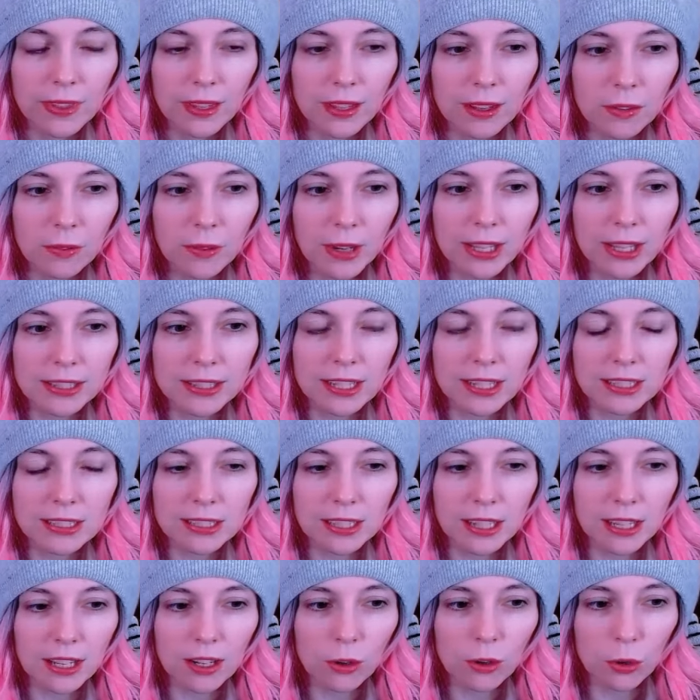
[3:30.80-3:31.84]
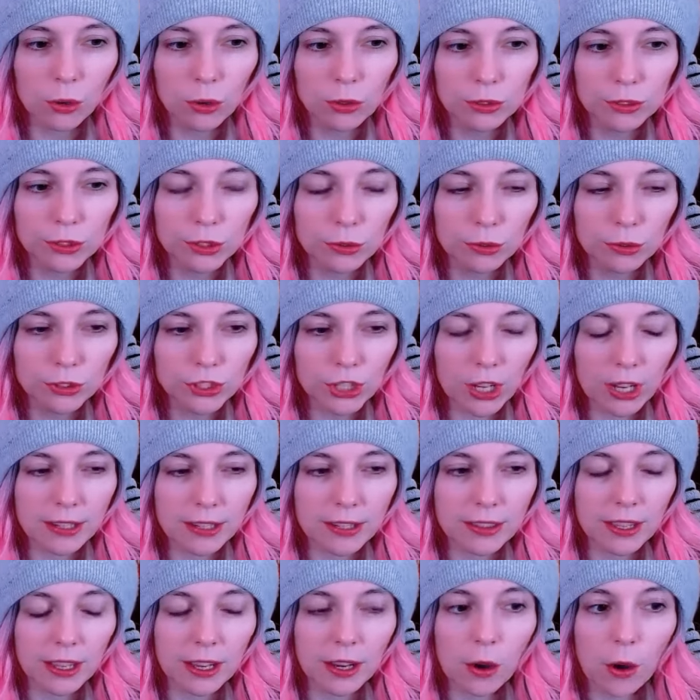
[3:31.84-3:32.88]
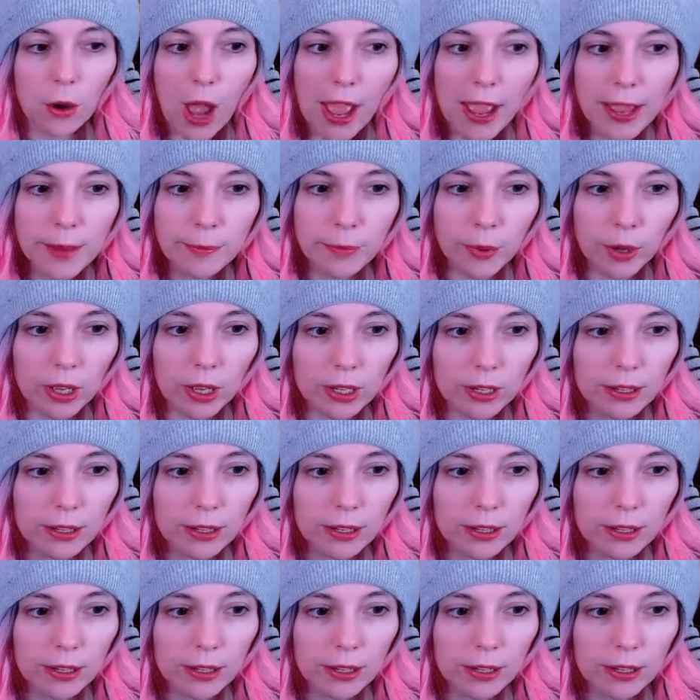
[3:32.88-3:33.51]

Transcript: Wait, that's like an old school Johnny thing. Headbutt.